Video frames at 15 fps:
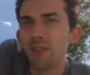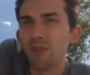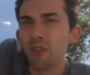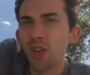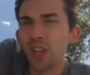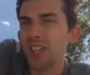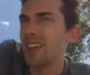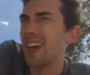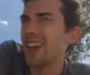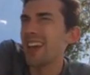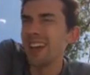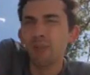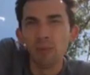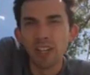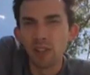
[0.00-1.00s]
for the
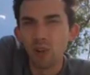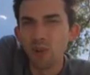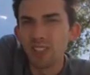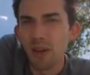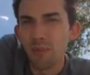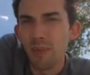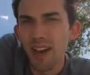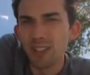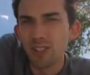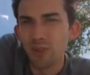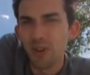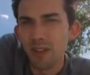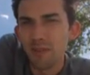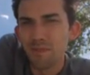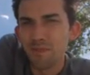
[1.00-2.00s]
day, and we can always come back
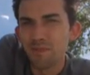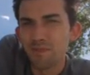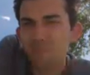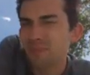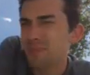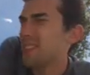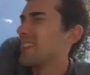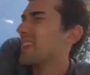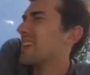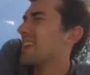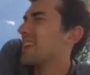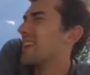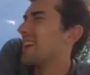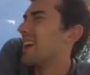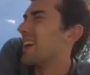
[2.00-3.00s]
to it.
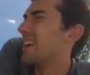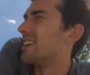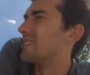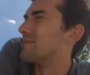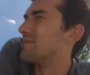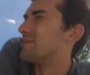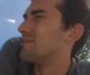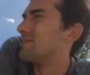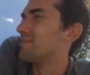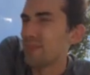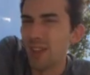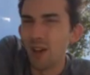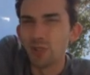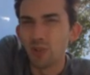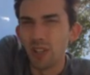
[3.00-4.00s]

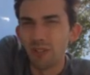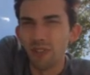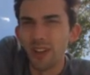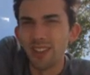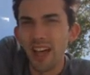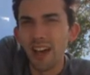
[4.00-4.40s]
But that was really fun.